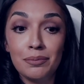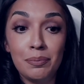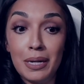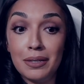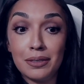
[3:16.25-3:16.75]

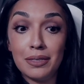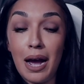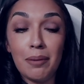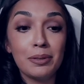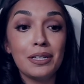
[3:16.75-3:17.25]
be
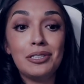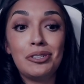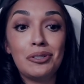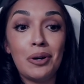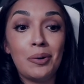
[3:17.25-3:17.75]

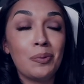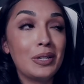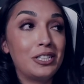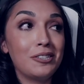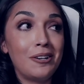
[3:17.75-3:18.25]
established, so
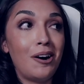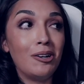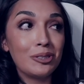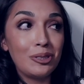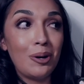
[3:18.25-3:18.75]
which
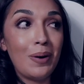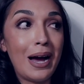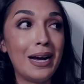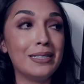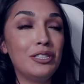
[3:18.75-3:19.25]
also
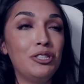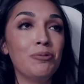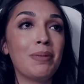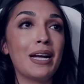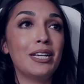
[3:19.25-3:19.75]
adds
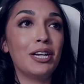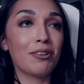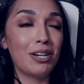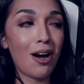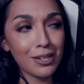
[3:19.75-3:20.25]
to my
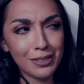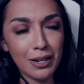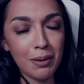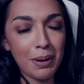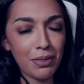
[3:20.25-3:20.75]

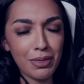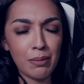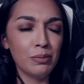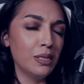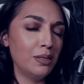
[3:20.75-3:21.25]
curiosity about
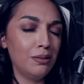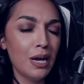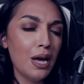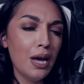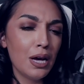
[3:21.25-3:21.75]
them
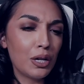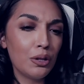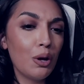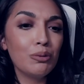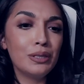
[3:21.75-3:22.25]

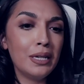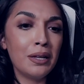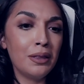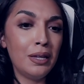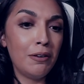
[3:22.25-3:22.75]

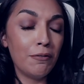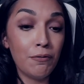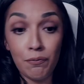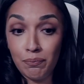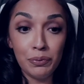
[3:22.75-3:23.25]
closing the
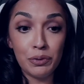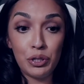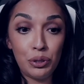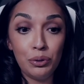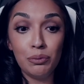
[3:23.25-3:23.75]

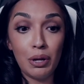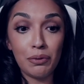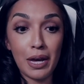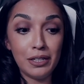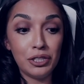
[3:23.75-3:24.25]
two
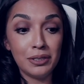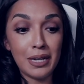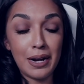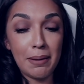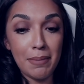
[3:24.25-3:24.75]
locations
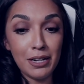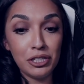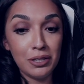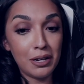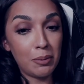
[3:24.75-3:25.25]
that I
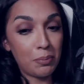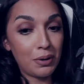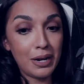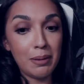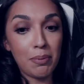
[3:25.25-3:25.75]
mentioned that are
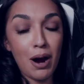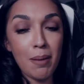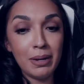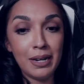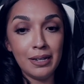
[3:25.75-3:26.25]
pretty
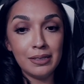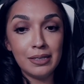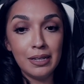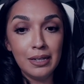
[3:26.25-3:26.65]
prominent.